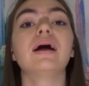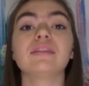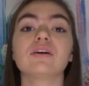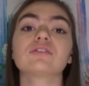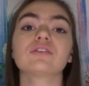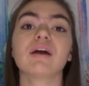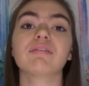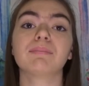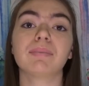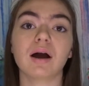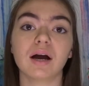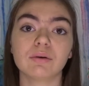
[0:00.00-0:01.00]
And they also have the
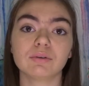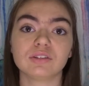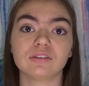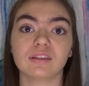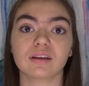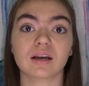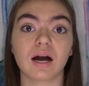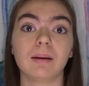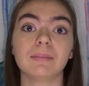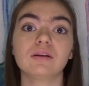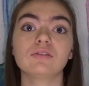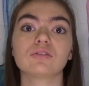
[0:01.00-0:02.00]
pod, which is in the
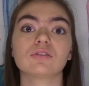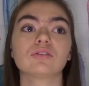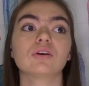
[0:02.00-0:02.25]
Commons.